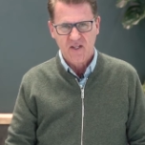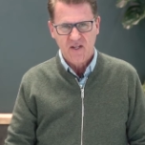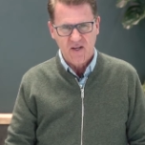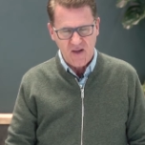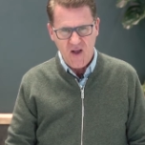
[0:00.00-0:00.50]

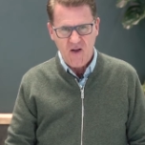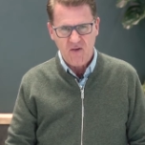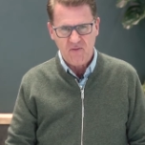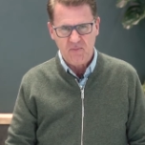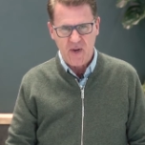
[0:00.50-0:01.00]

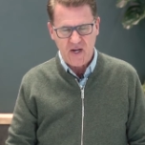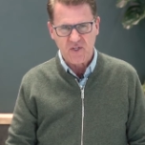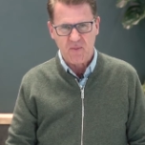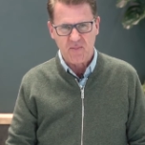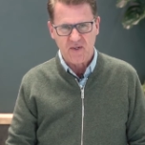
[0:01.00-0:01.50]
Love
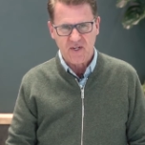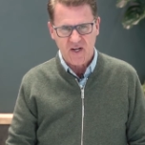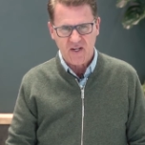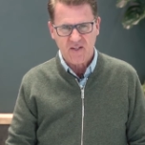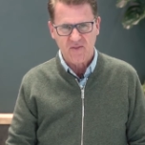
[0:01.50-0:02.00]
bears up on
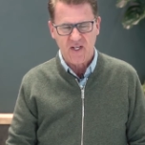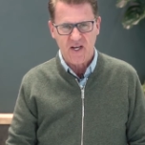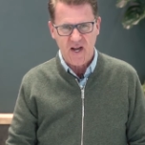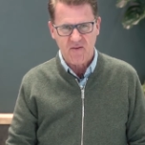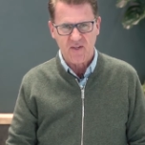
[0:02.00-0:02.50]
anything
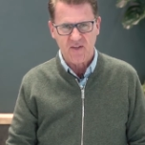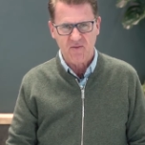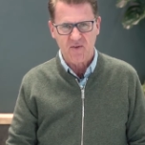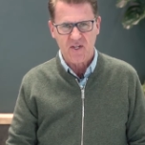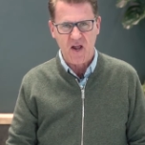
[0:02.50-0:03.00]
and
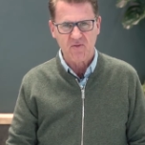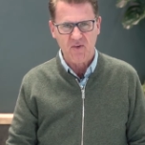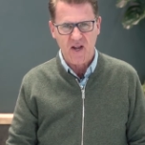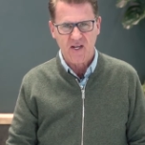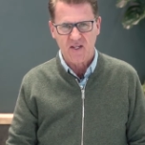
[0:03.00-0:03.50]
everything without
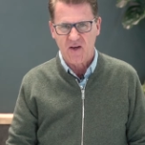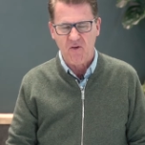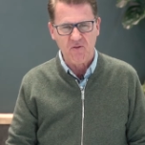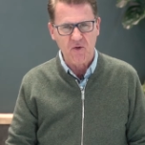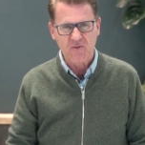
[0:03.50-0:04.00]
failing.
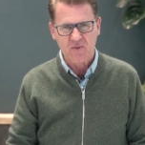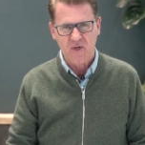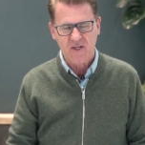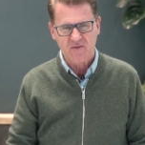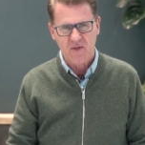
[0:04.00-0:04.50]
Love always
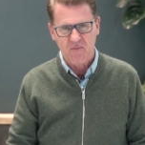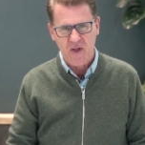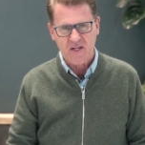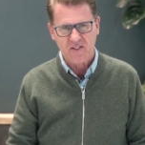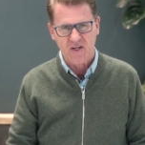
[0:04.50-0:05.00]
believes the
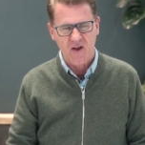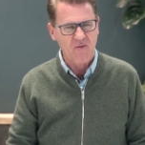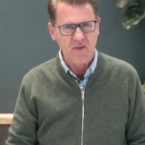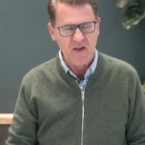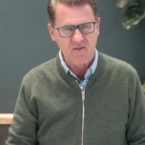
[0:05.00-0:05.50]
best.
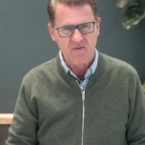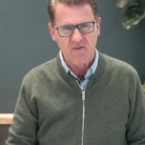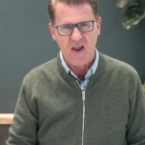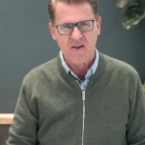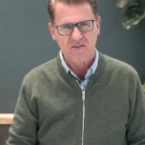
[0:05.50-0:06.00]
Love never
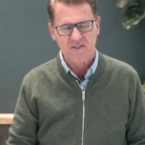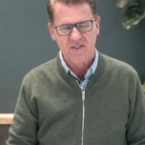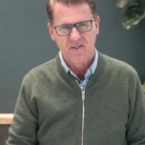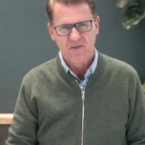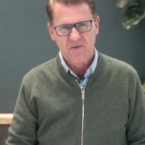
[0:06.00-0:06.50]
fails.